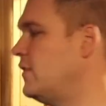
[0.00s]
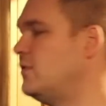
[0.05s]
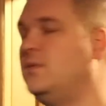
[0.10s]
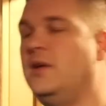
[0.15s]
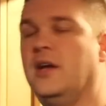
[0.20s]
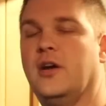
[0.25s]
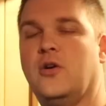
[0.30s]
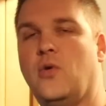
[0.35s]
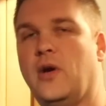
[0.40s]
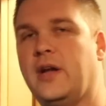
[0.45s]
me
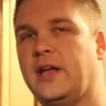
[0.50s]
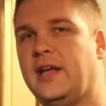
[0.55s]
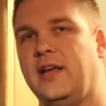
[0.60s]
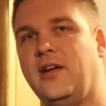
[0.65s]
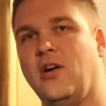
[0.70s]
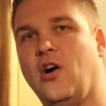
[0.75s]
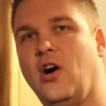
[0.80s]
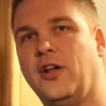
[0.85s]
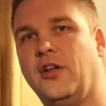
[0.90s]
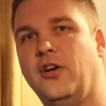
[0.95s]
a quick
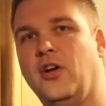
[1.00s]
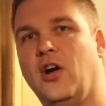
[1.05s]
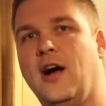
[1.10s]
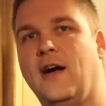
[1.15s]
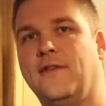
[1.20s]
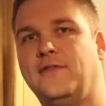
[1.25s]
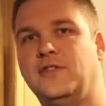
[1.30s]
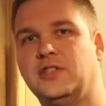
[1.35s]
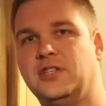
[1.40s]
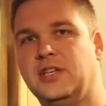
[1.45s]
on and
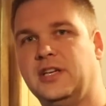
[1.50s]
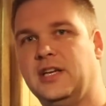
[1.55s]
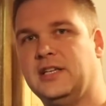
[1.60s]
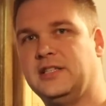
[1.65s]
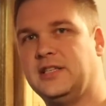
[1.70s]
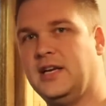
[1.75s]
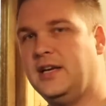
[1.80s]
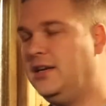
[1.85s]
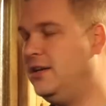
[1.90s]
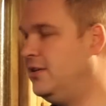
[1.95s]
off just in case
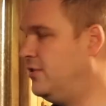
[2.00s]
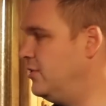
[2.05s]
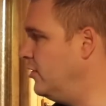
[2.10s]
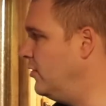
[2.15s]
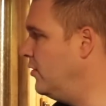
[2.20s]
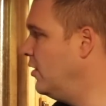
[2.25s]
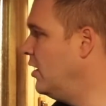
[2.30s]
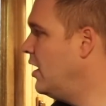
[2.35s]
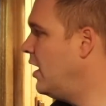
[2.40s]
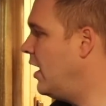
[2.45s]
I need
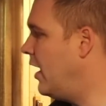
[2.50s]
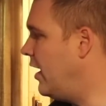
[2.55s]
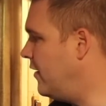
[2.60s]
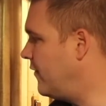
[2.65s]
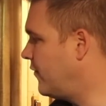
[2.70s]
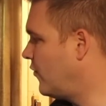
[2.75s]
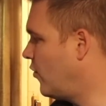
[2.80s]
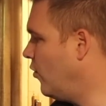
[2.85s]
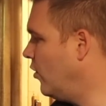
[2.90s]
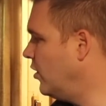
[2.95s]
to. And
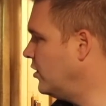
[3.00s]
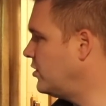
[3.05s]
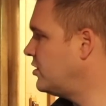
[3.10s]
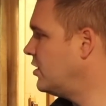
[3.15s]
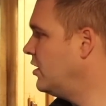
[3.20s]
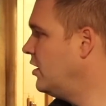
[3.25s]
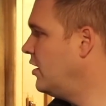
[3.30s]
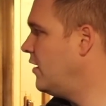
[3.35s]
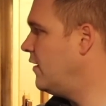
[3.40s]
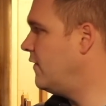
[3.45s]
of course,
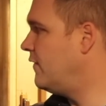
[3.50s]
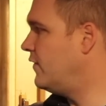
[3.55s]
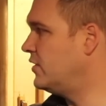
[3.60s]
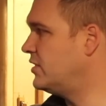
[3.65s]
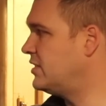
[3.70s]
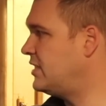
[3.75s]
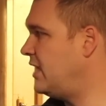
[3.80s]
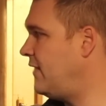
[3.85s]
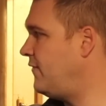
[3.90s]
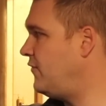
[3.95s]
for
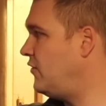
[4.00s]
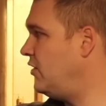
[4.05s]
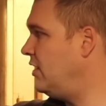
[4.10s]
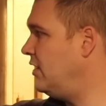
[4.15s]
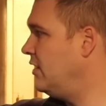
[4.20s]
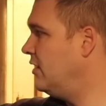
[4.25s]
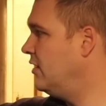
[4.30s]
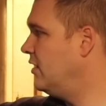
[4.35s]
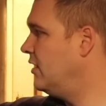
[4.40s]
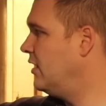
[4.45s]
safety,
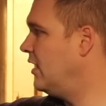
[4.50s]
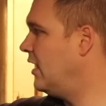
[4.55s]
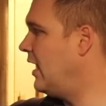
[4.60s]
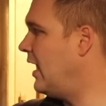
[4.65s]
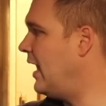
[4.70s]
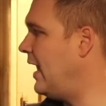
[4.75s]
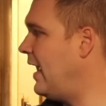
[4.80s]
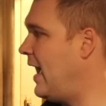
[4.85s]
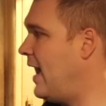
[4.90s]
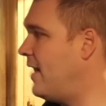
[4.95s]

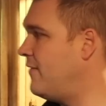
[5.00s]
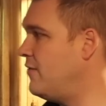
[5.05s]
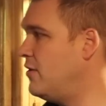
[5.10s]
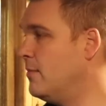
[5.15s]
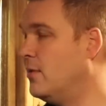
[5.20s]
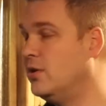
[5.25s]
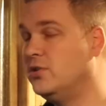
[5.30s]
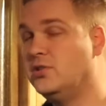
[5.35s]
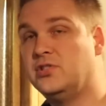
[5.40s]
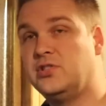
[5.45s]
I have an
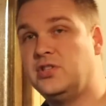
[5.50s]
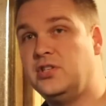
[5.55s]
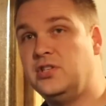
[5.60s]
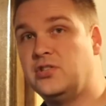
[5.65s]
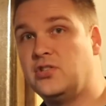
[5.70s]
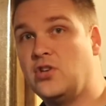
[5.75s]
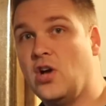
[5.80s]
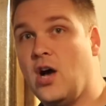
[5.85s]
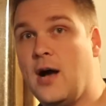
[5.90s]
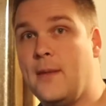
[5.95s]
emergency
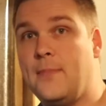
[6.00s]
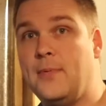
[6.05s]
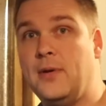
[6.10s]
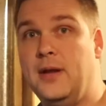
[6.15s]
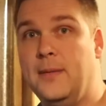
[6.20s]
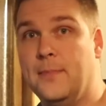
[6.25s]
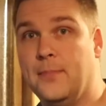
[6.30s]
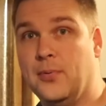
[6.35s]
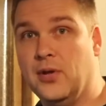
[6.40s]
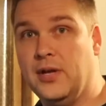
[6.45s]
stop
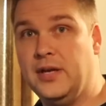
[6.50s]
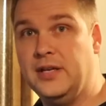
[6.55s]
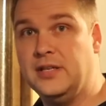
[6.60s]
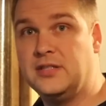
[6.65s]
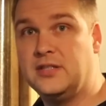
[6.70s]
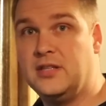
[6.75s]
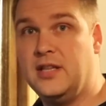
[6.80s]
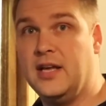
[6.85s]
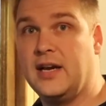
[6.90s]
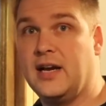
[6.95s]
in
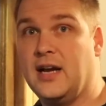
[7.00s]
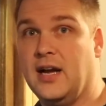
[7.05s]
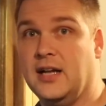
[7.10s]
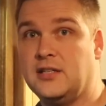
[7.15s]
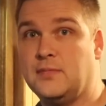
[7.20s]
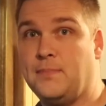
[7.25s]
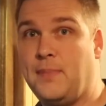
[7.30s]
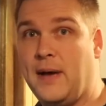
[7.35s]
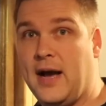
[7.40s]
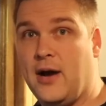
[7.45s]
place that cuts
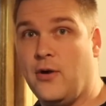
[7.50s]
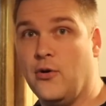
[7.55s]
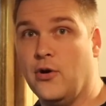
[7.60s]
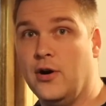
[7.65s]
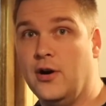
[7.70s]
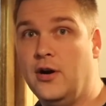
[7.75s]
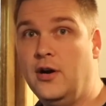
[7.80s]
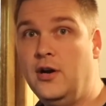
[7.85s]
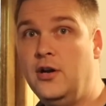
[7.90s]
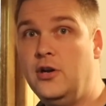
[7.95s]

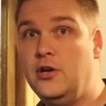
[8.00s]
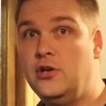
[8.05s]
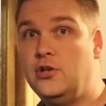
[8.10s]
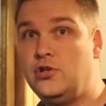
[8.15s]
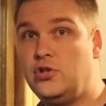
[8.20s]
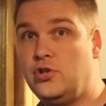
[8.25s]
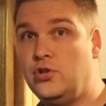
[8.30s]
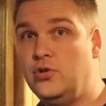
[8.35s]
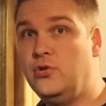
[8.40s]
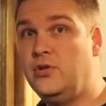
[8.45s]
power
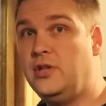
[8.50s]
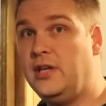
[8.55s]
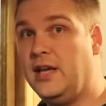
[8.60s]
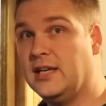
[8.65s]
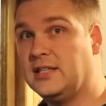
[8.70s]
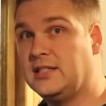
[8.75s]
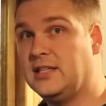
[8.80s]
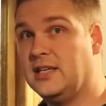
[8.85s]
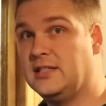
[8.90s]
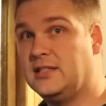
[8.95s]
to the
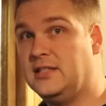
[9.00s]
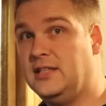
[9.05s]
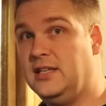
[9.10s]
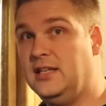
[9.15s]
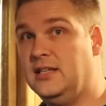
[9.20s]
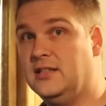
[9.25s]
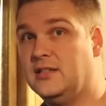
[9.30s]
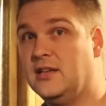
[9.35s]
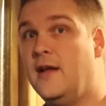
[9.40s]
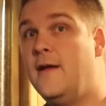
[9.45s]

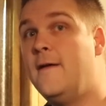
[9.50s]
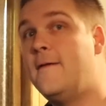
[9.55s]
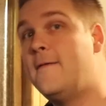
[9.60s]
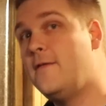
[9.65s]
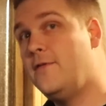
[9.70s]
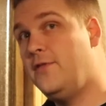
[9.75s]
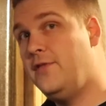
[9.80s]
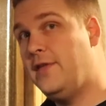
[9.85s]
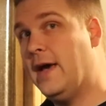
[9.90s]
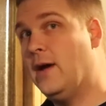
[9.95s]
SSDs.
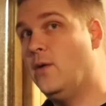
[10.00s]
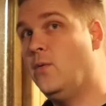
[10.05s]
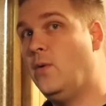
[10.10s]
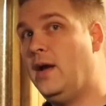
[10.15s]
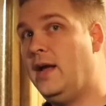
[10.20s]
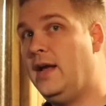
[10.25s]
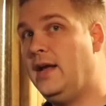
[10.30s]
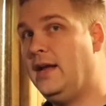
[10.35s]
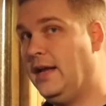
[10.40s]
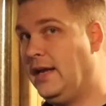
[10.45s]
That
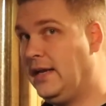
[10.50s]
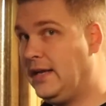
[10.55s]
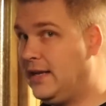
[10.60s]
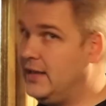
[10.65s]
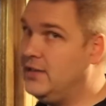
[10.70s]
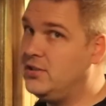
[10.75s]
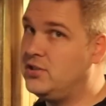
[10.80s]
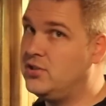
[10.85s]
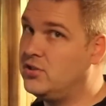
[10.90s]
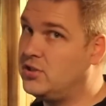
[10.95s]
way, in
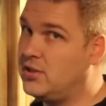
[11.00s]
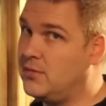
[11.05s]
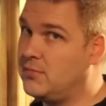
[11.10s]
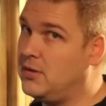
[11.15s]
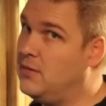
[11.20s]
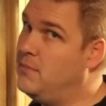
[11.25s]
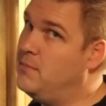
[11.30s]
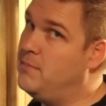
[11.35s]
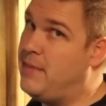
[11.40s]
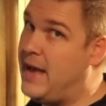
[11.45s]
case there's
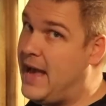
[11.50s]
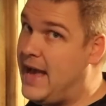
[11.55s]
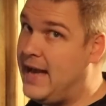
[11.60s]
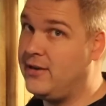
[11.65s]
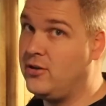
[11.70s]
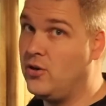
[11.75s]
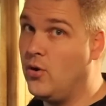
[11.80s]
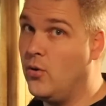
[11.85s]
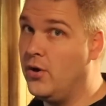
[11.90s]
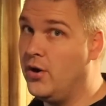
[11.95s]
something
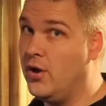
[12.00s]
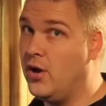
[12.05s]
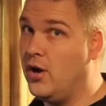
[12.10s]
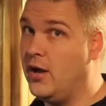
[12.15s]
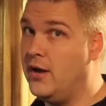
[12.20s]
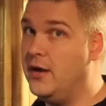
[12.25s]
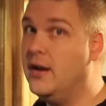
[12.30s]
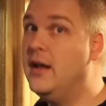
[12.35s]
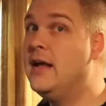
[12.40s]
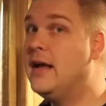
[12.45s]
bad going
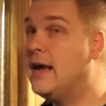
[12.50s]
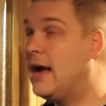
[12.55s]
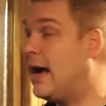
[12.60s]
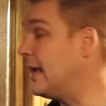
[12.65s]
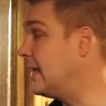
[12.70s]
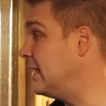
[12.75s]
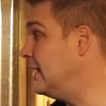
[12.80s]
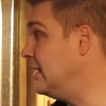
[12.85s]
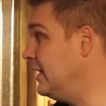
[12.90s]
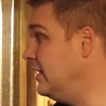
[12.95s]
on, I
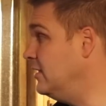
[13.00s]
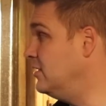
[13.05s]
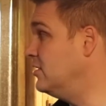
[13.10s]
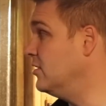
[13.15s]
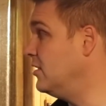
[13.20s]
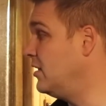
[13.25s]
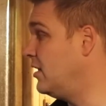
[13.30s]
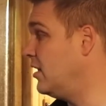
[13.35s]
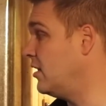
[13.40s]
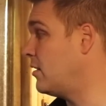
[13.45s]
can
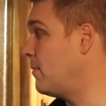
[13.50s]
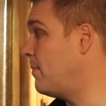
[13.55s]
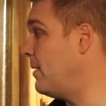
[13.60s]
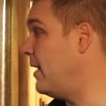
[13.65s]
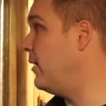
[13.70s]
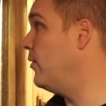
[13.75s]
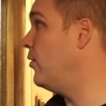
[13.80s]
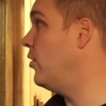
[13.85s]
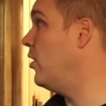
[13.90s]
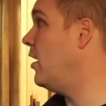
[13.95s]
easily cut the
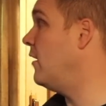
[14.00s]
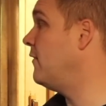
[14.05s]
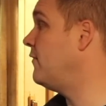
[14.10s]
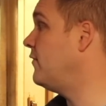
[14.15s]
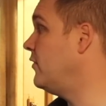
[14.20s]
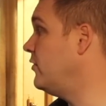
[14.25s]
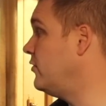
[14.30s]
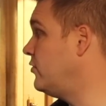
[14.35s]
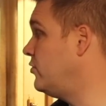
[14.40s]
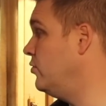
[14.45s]
power off
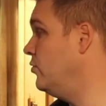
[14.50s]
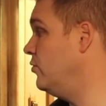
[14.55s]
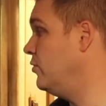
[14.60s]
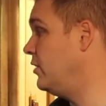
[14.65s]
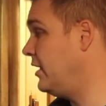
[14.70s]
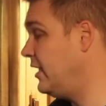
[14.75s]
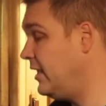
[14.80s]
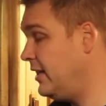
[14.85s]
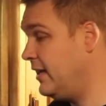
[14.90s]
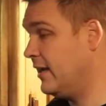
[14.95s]
to the
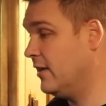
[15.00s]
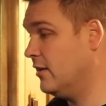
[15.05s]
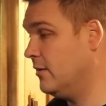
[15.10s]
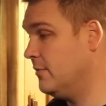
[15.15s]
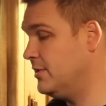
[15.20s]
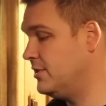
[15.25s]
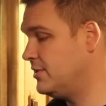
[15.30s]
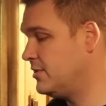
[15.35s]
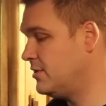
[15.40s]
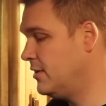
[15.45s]
heating
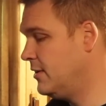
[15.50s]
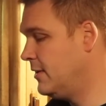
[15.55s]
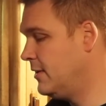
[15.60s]
elements.